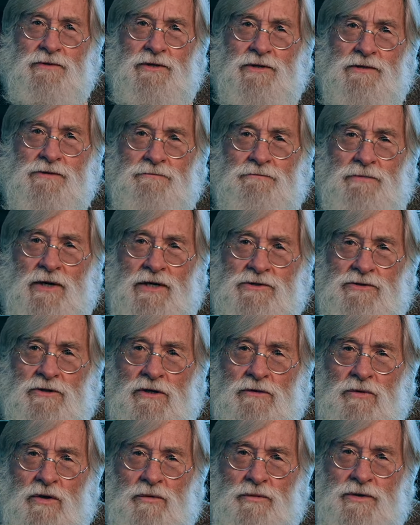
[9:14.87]
is based
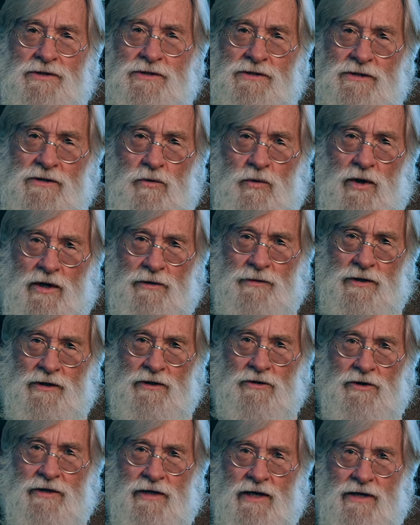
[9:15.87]
on what we see when we
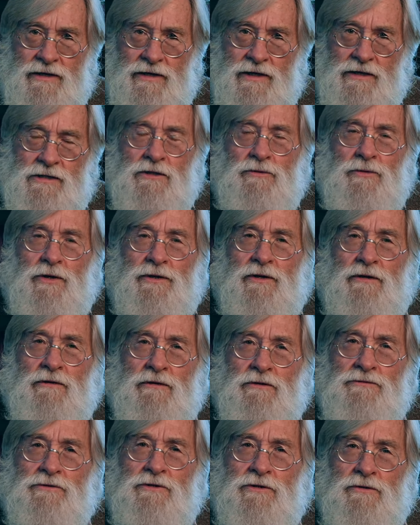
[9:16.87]
look at nature with our
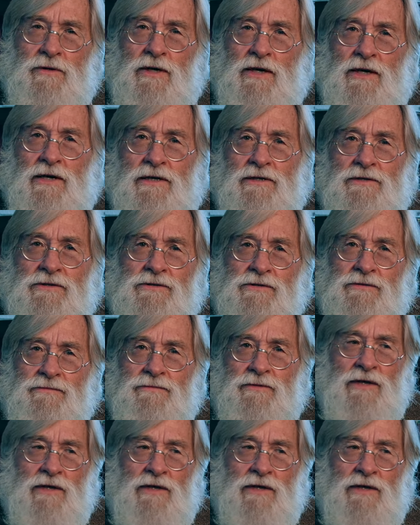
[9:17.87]
own two eyes,